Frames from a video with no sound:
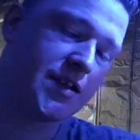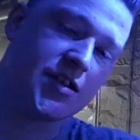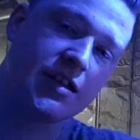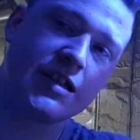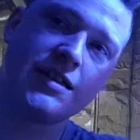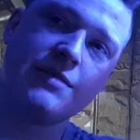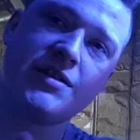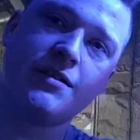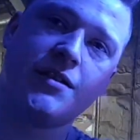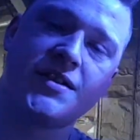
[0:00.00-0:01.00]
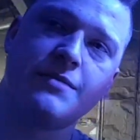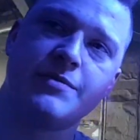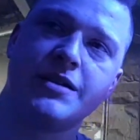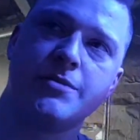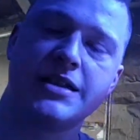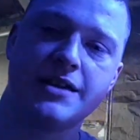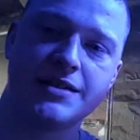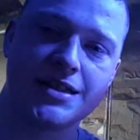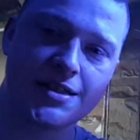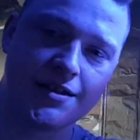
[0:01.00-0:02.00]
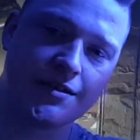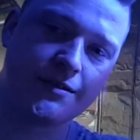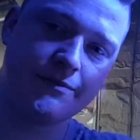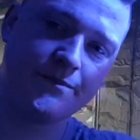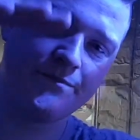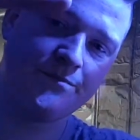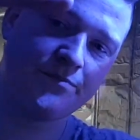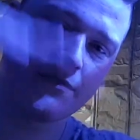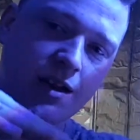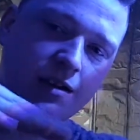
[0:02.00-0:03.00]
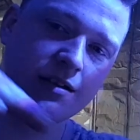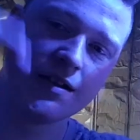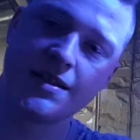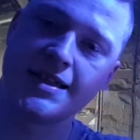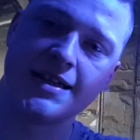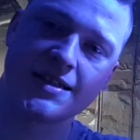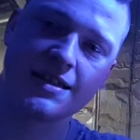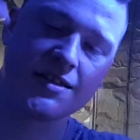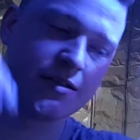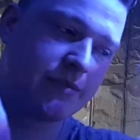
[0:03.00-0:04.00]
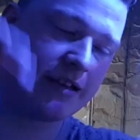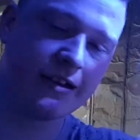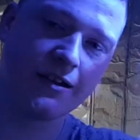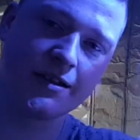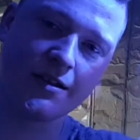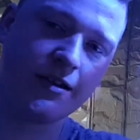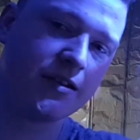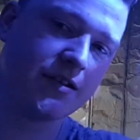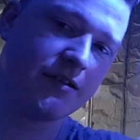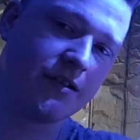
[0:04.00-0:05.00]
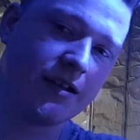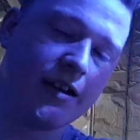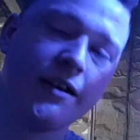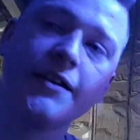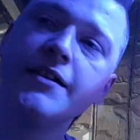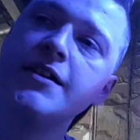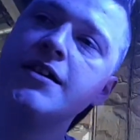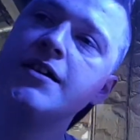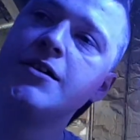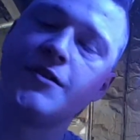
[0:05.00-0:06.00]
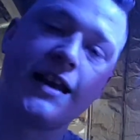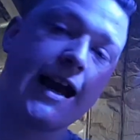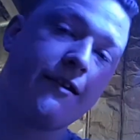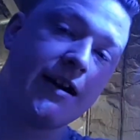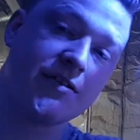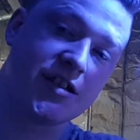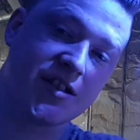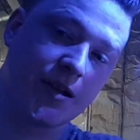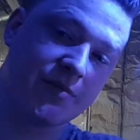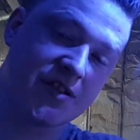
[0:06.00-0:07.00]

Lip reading: I seem to be coming down this tier system. You get like the green air algae type